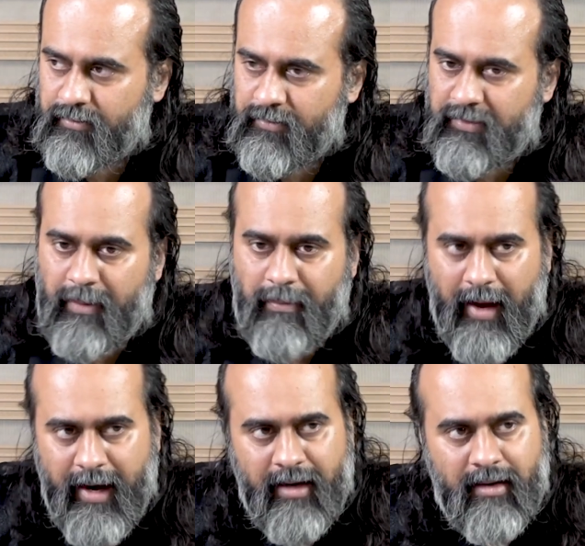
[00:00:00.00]
The
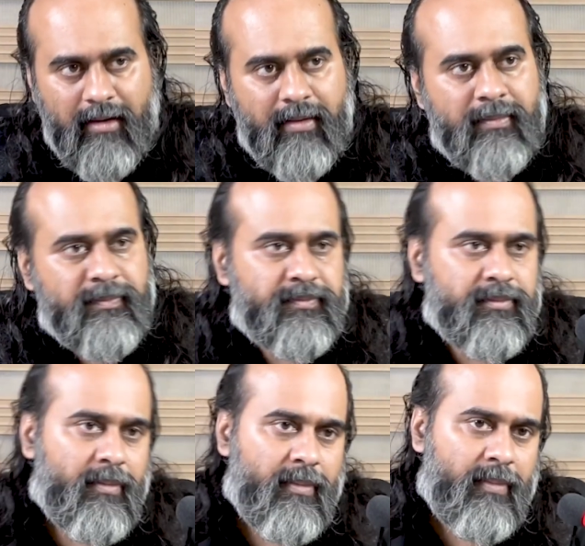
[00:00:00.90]
mind
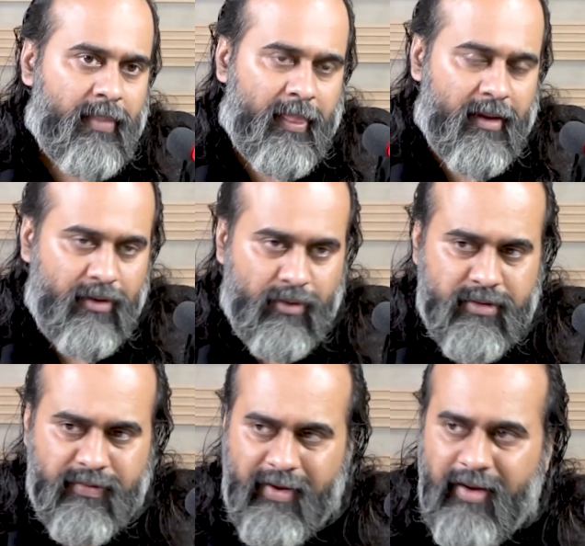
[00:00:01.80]

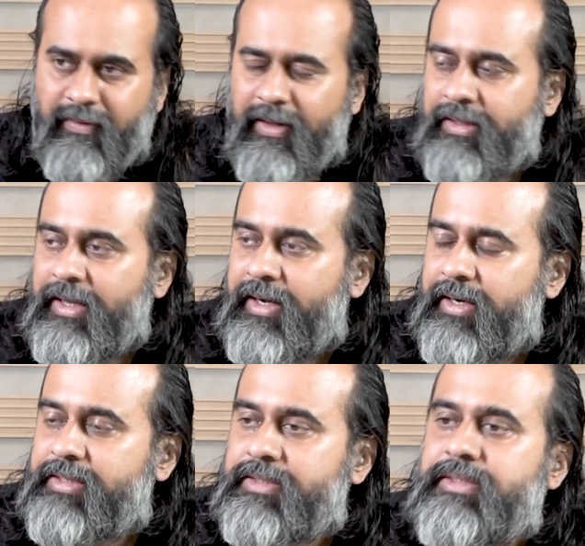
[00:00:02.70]
knows very well that
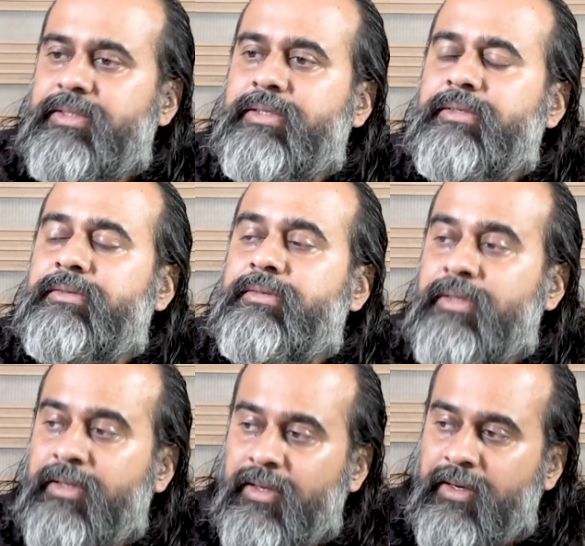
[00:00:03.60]
its
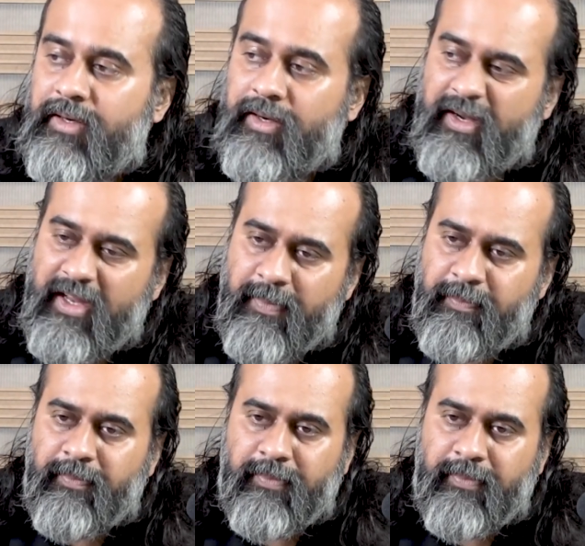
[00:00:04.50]
deep